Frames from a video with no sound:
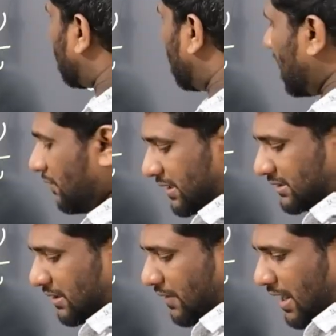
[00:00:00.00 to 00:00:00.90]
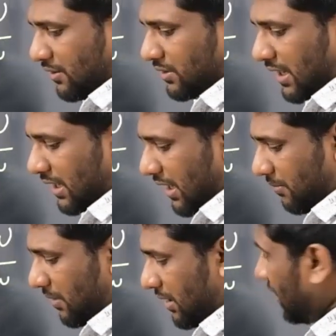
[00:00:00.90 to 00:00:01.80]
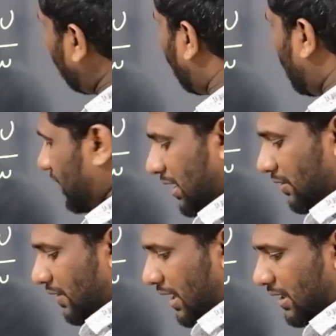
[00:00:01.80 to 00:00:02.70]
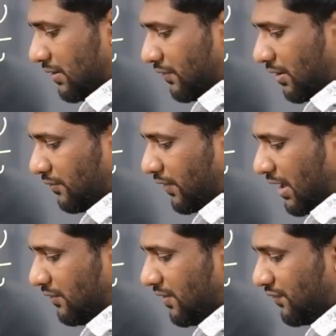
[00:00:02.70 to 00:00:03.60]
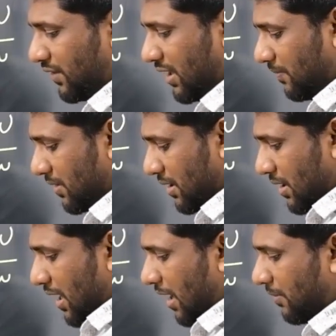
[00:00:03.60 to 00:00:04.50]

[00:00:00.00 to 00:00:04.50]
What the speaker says: So here what's the value that I am getting? 50 divided from 550.